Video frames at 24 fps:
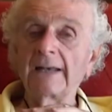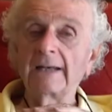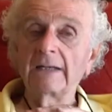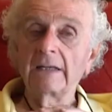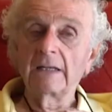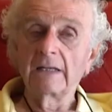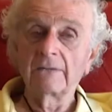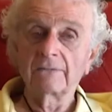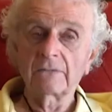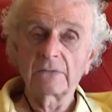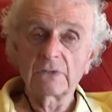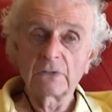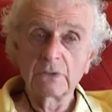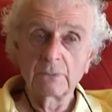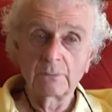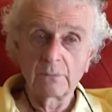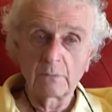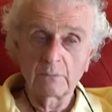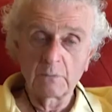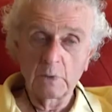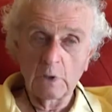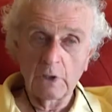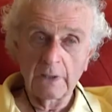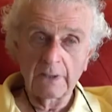enough
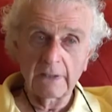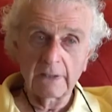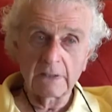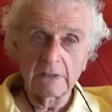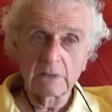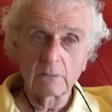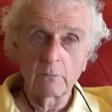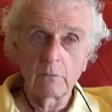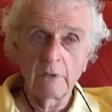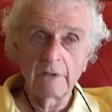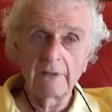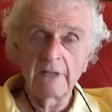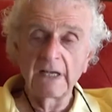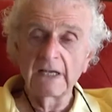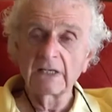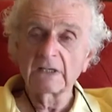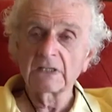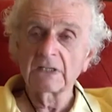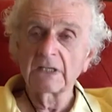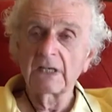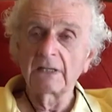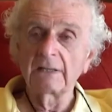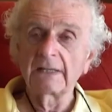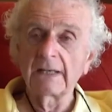supermarkets when they
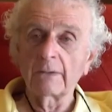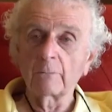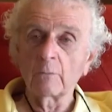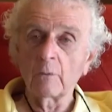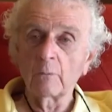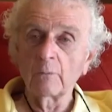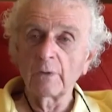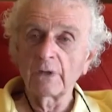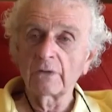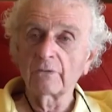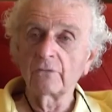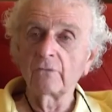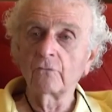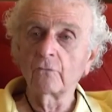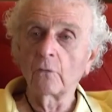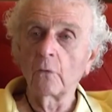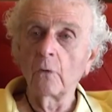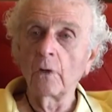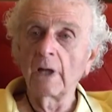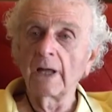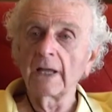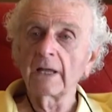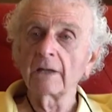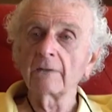said they were
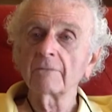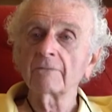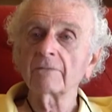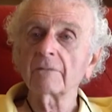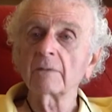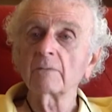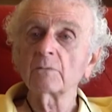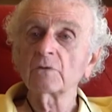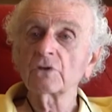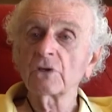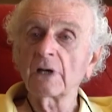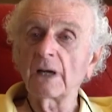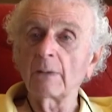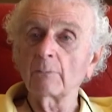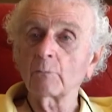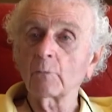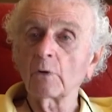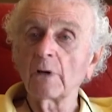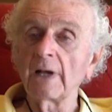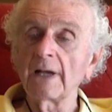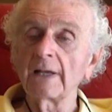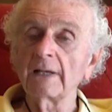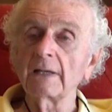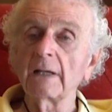withdrawing from
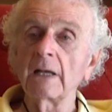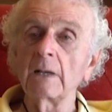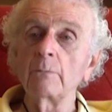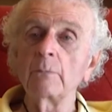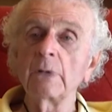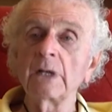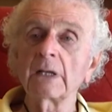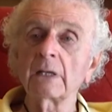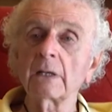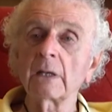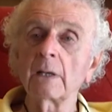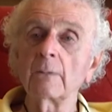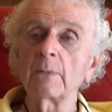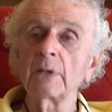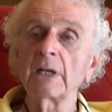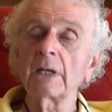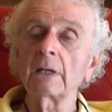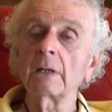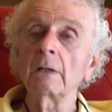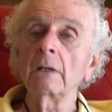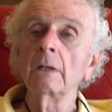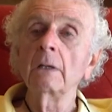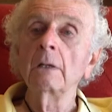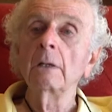ShopRite and
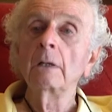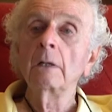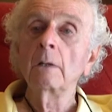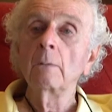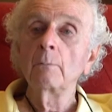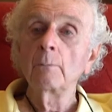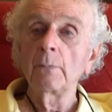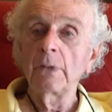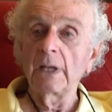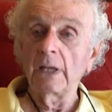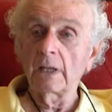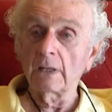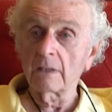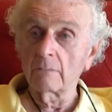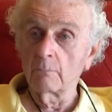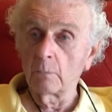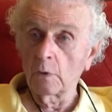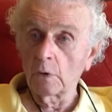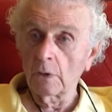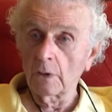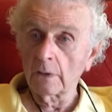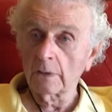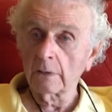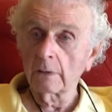becoming
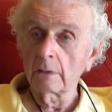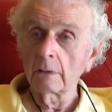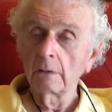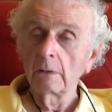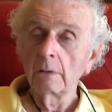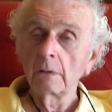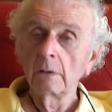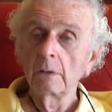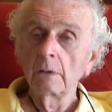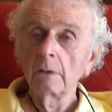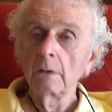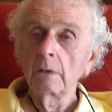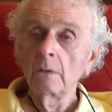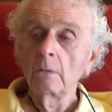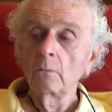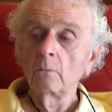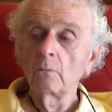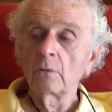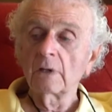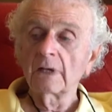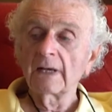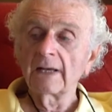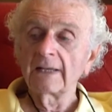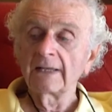Pathmark.
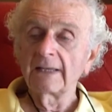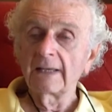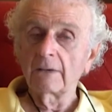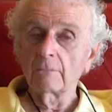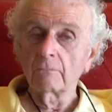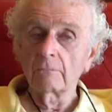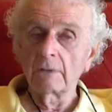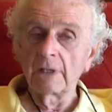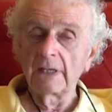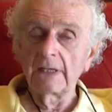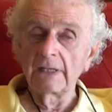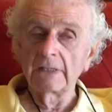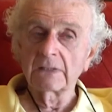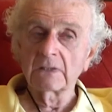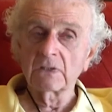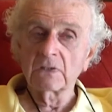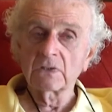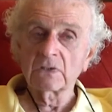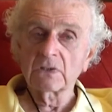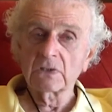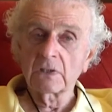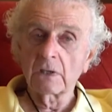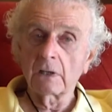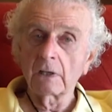When I get ready to
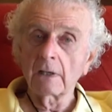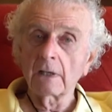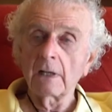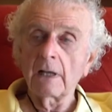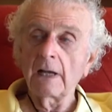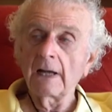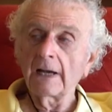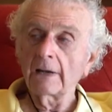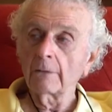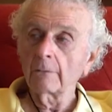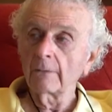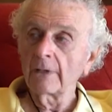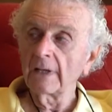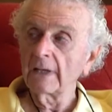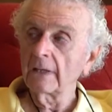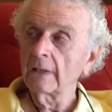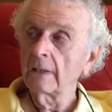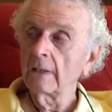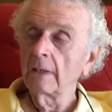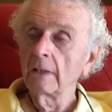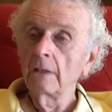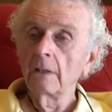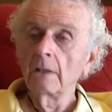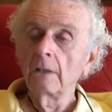start hiring
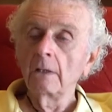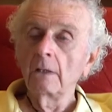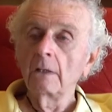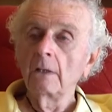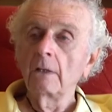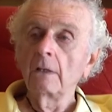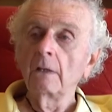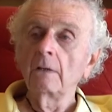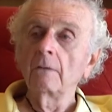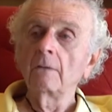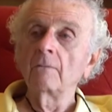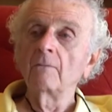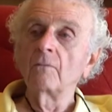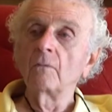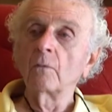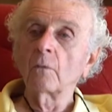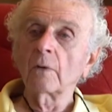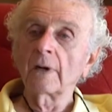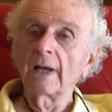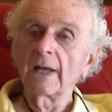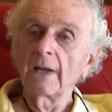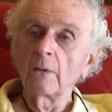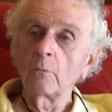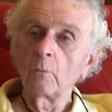
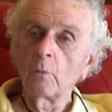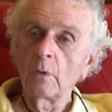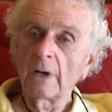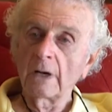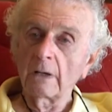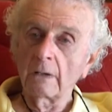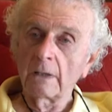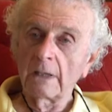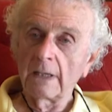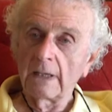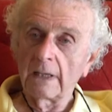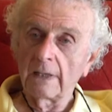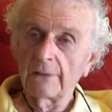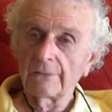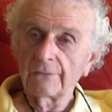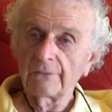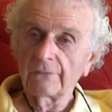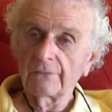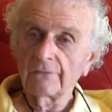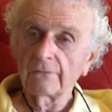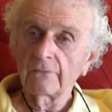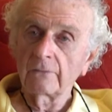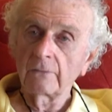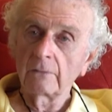for a
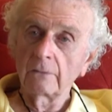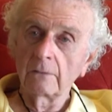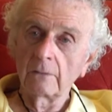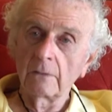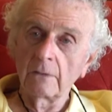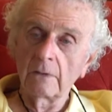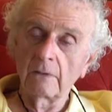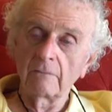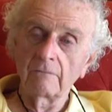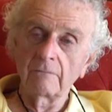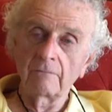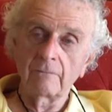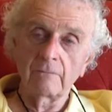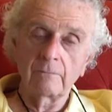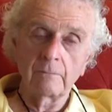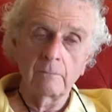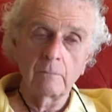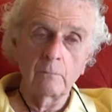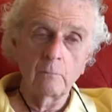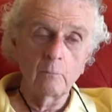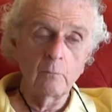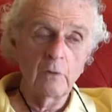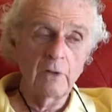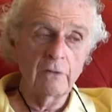warehouse
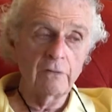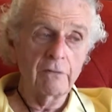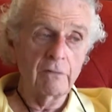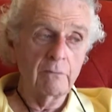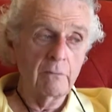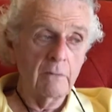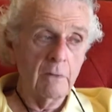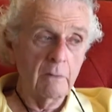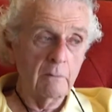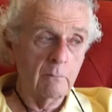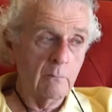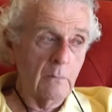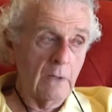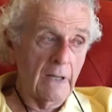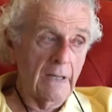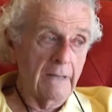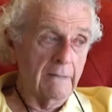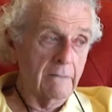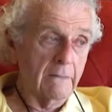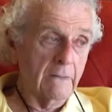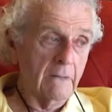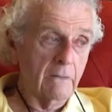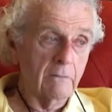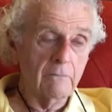with,
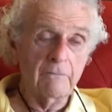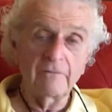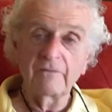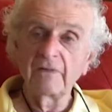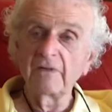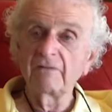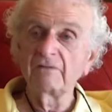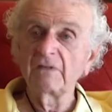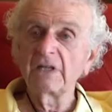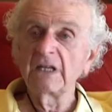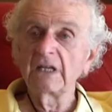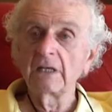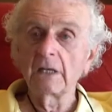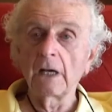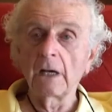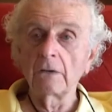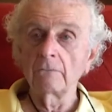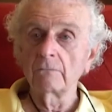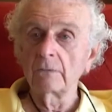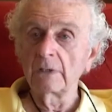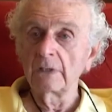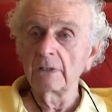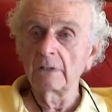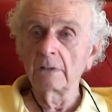
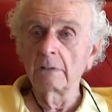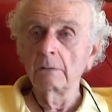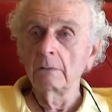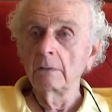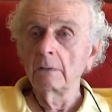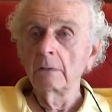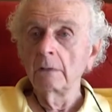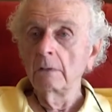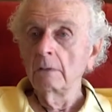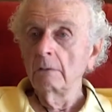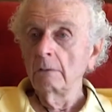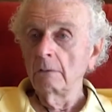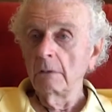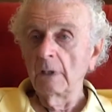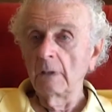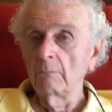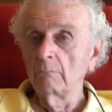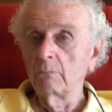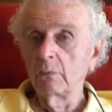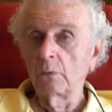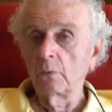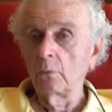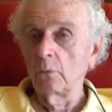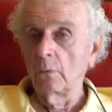1,500
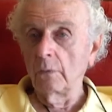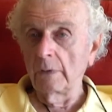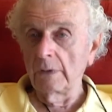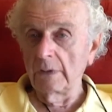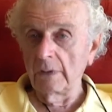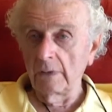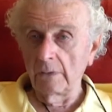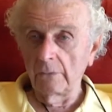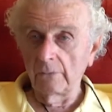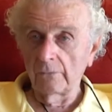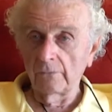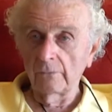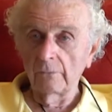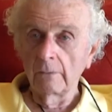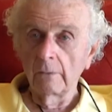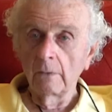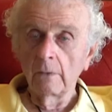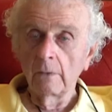employees,